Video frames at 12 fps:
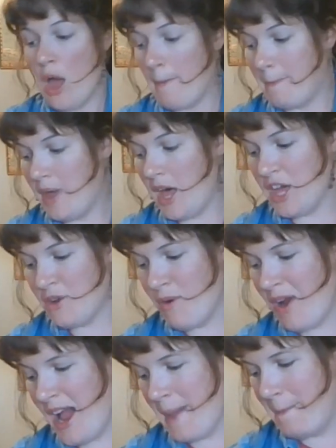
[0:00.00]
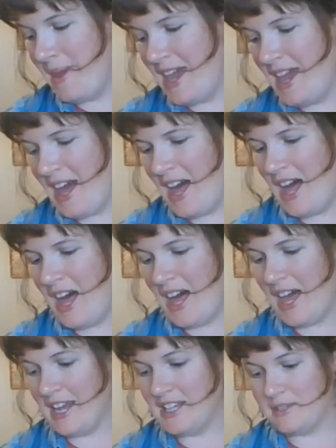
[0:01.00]
but right
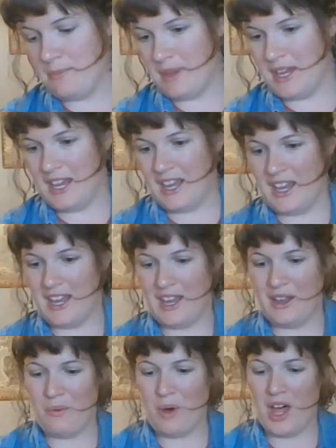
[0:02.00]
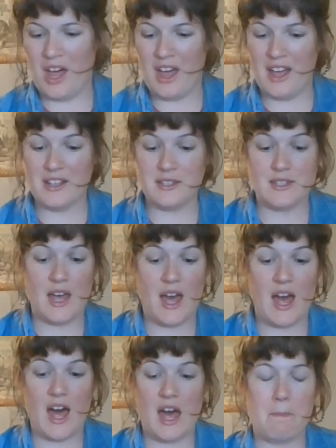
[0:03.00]
behind me was
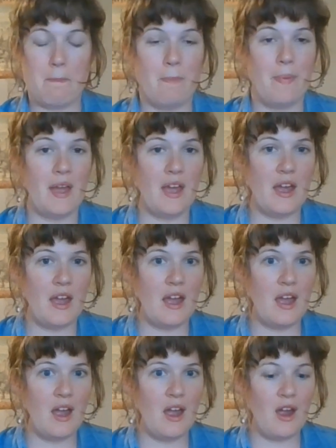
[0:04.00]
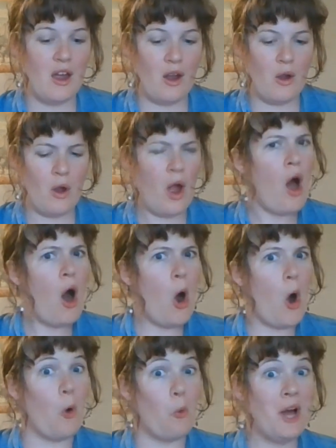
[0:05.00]
that bear.
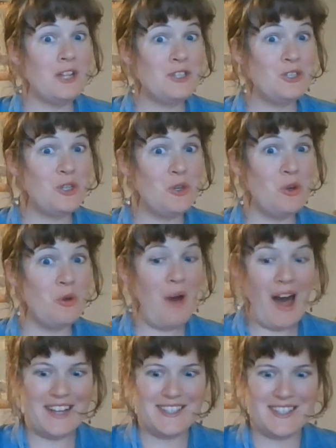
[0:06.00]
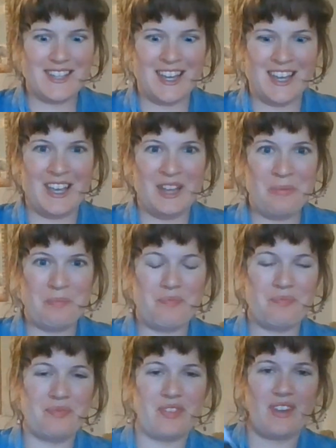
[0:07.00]
What do I see
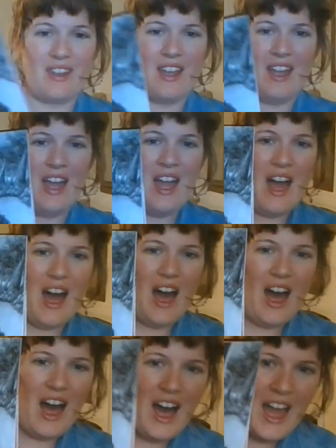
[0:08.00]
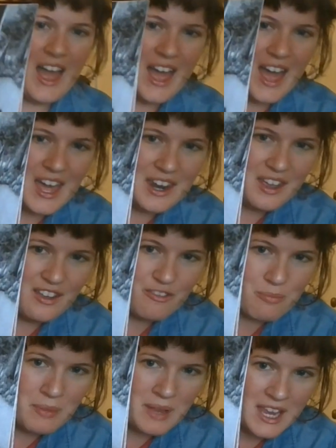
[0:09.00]
ahead
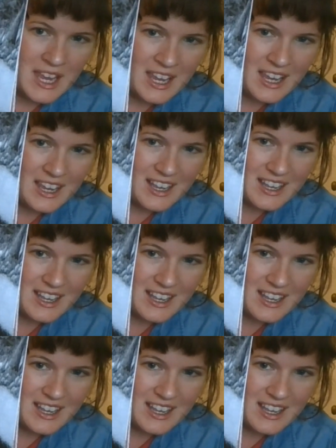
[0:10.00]
of me?